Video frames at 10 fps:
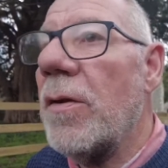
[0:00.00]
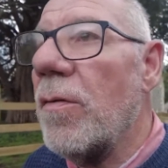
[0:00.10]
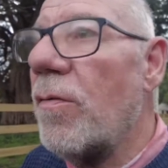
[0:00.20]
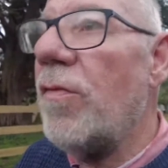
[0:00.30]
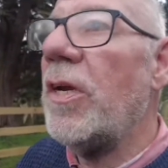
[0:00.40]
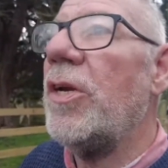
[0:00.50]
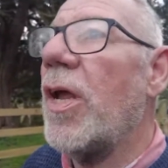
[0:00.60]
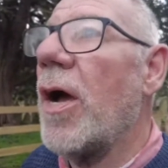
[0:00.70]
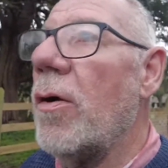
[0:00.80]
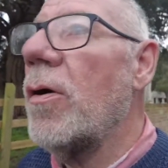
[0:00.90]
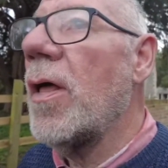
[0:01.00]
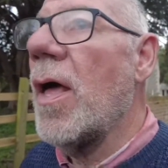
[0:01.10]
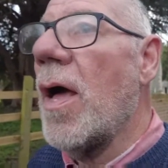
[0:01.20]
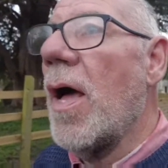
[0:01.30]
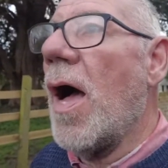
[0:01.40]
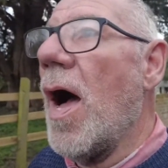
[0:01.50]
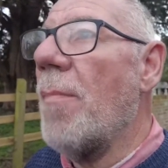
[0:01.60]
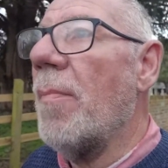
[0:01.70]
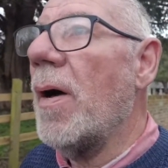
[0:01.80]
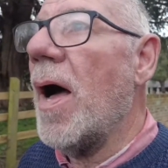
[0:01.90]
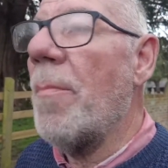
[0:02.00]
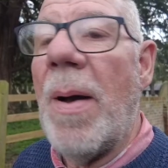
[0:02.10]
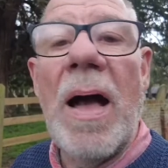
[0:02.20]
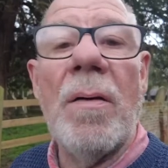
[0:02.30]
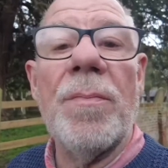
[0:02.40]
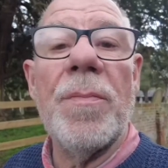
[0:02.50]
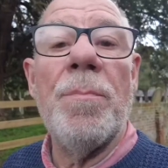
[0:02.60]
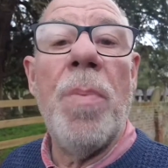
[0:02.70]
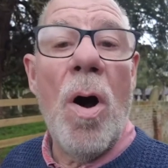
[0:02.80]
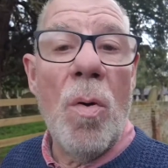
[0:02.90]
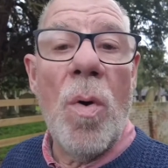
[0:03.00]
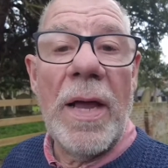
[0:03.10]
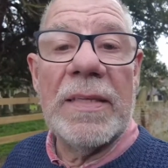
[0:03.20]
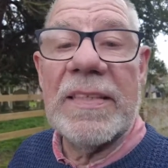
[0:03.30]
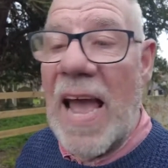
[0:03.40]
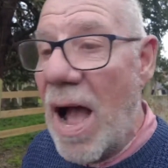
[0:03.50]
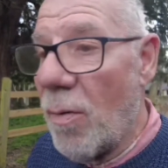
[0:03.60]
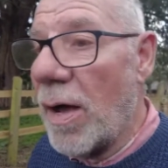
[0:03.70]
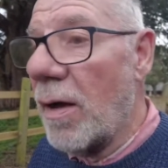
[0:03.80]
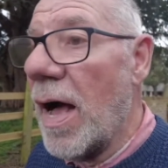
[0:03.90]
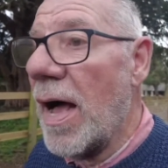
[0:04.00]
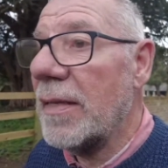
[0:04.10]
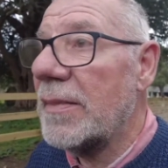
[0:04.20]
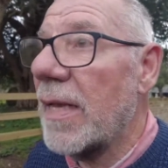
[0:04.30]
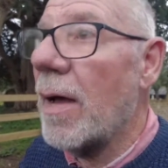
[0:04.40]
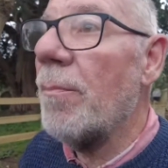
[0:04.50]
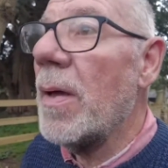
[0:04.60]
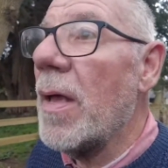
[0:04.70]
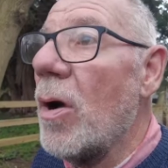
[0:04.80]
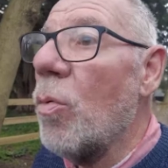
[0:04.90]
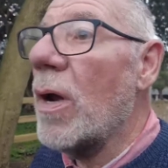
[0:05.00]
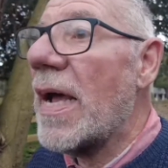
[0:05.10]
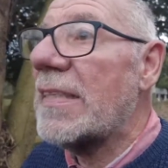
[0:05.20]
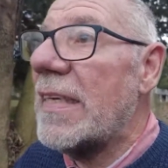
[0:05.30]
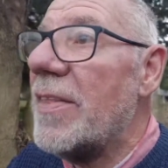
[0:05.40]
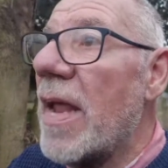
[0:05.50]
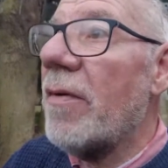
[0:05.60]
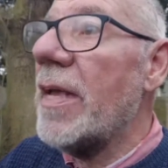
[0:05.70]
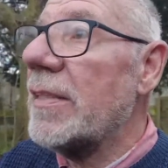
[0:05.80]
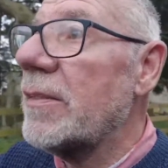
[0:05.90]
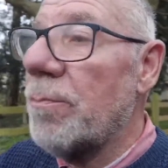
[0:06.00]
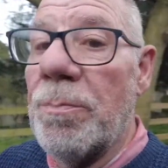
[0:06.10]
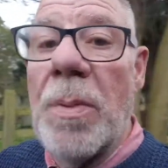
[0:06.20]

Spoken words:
of the video about the Barkway Tower, and well, actually there it is